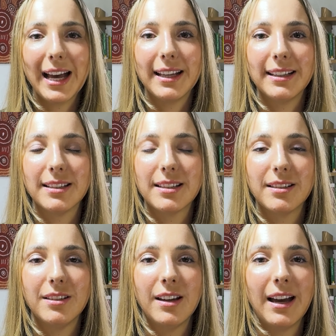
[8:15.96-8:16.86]
and
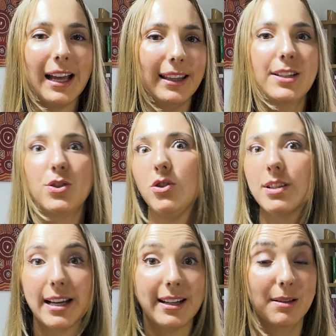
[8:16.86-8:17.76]
at least
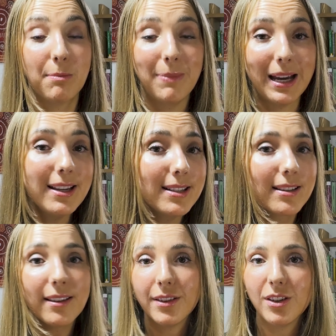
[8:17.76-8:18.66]
use that as a
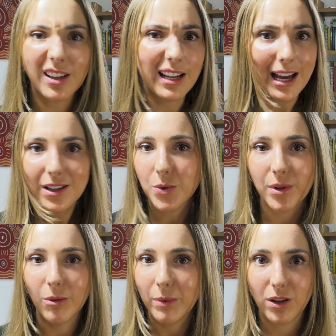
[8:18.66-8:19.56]
base, and then you can add
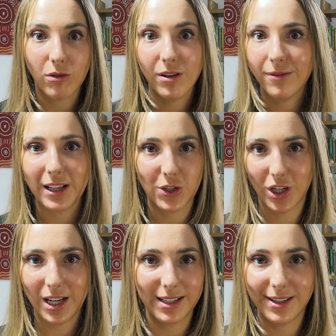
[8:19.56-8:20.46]
to it with your own
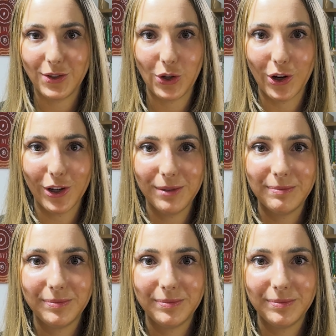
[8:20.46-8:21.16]
flashcards as you go.